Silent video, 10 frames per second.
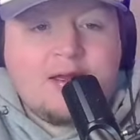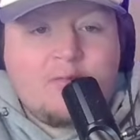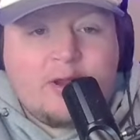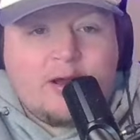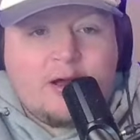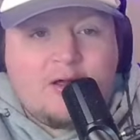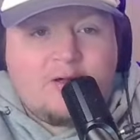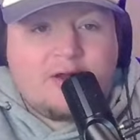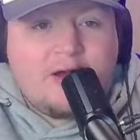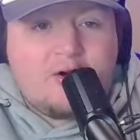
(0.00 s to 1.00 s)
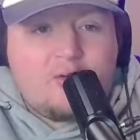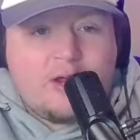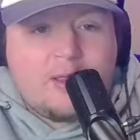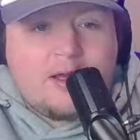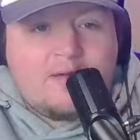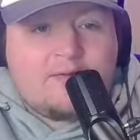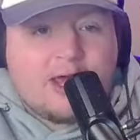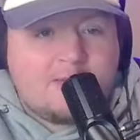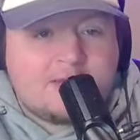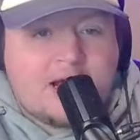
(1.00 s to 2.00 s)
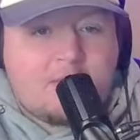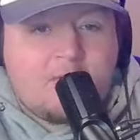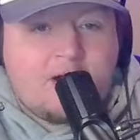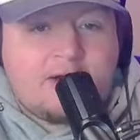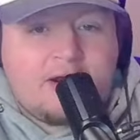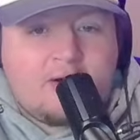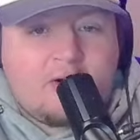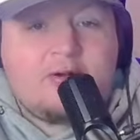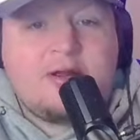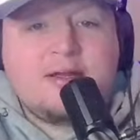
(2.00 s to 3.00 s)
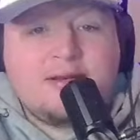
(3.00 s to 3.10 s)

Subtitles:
We all know we love Game Time around here.